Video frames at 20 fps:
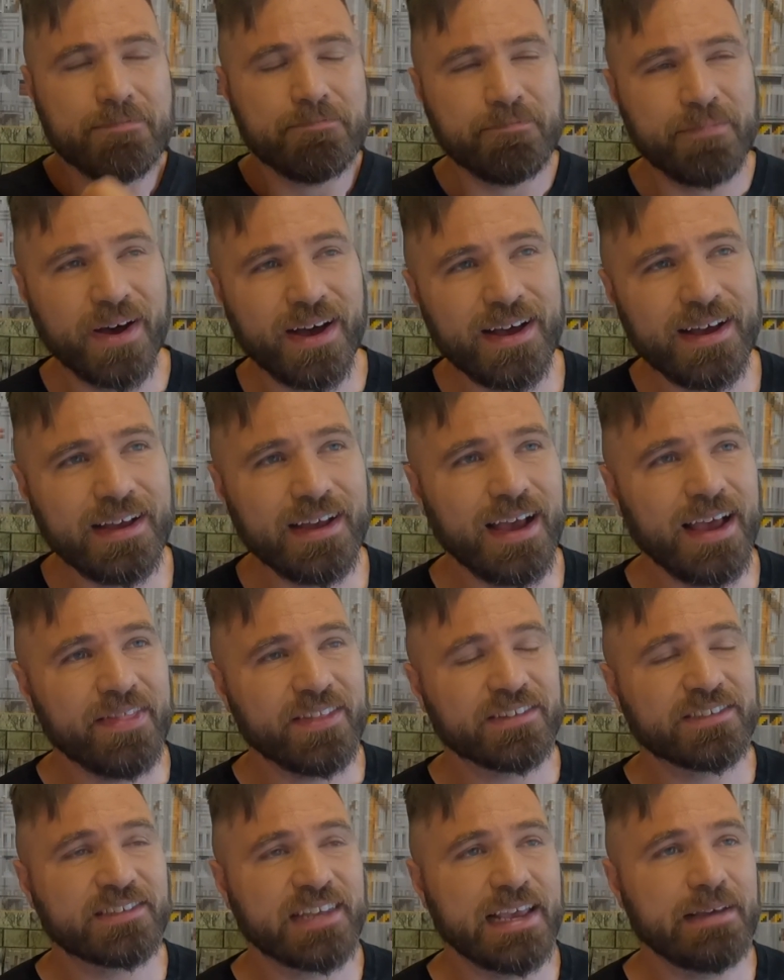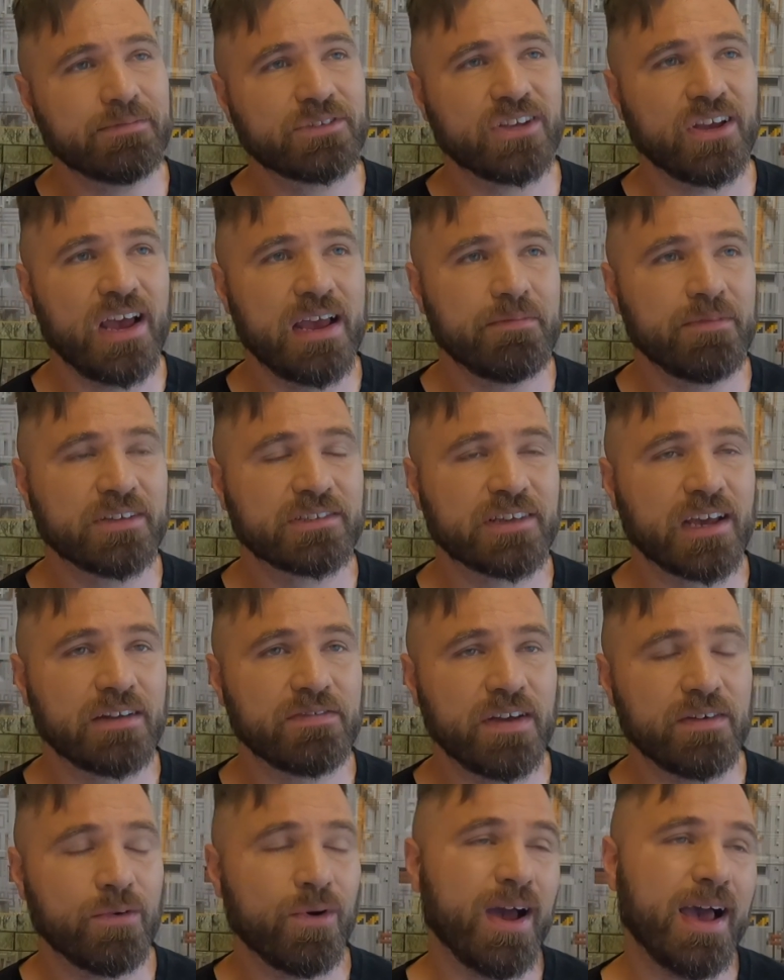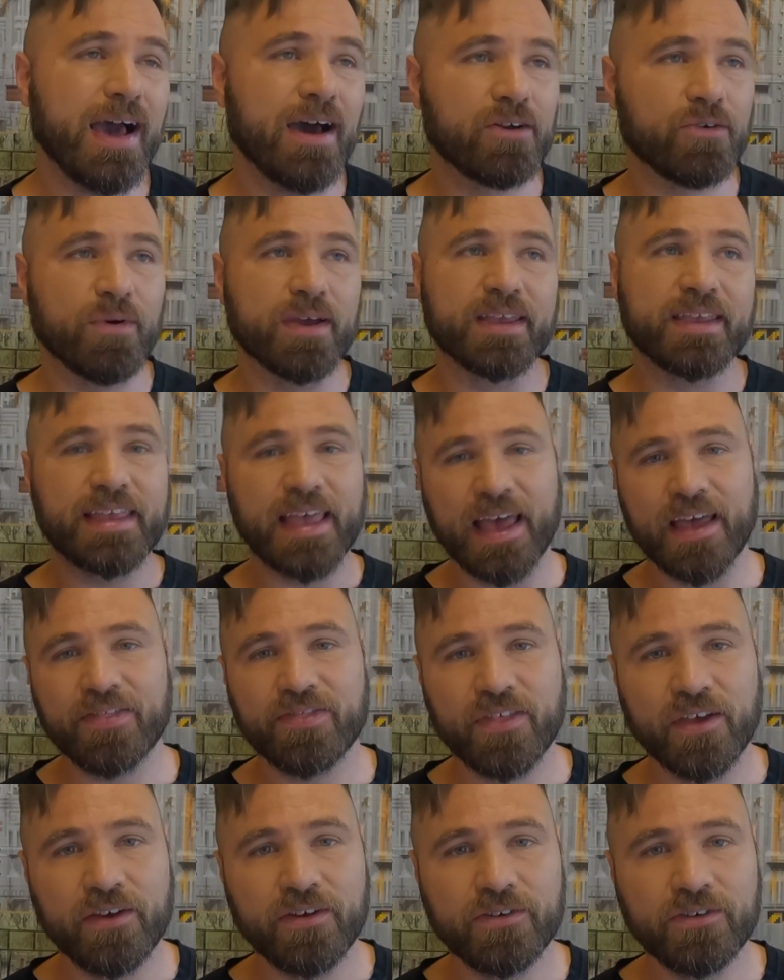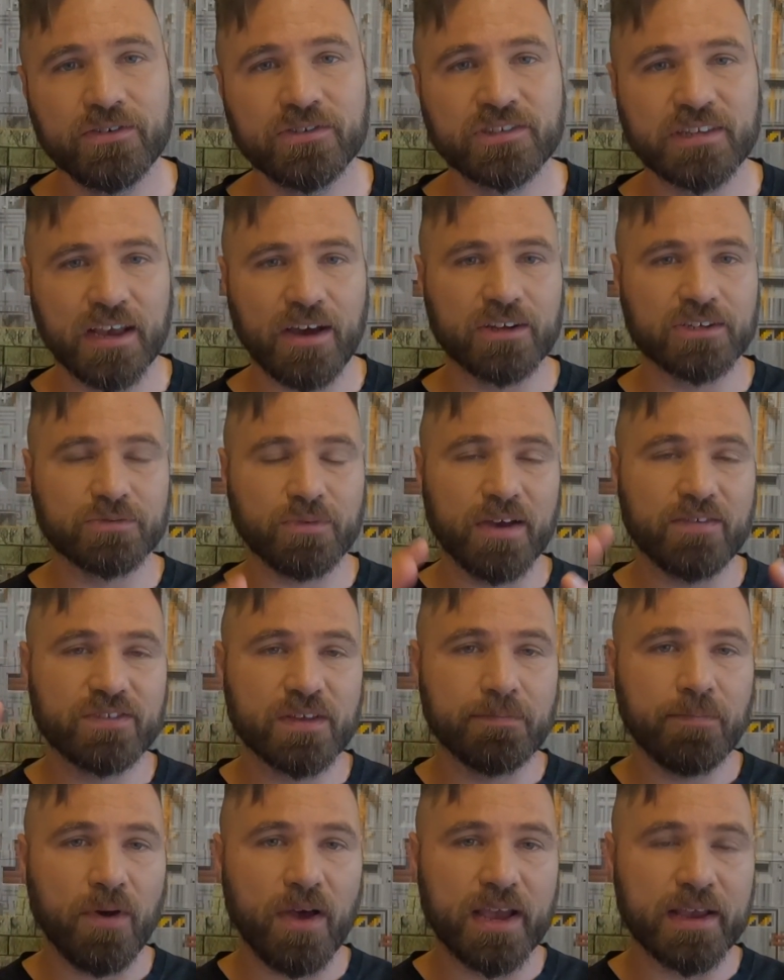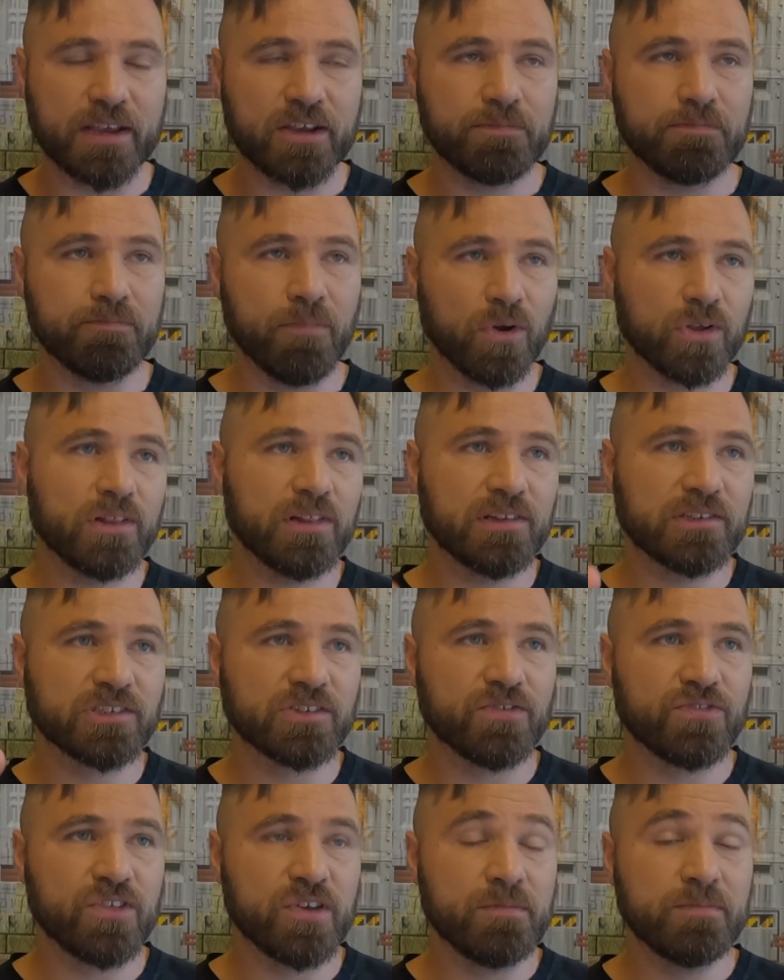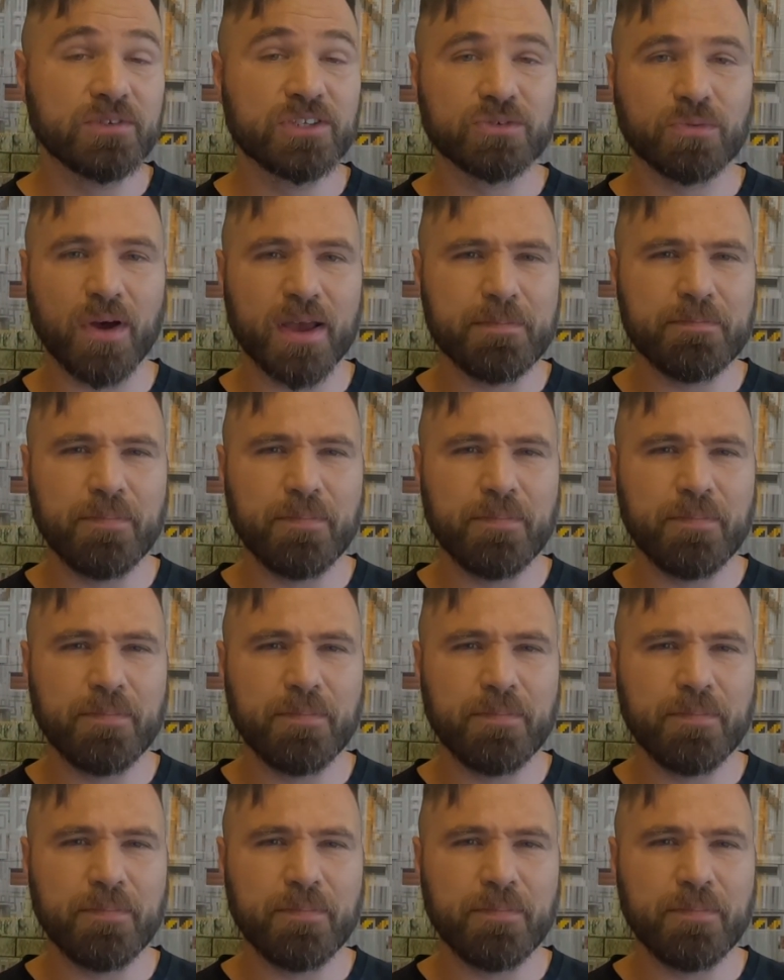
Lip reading: But at the same time, I was kind of like, well, how do I get those? How do I have to buy models of them? Do I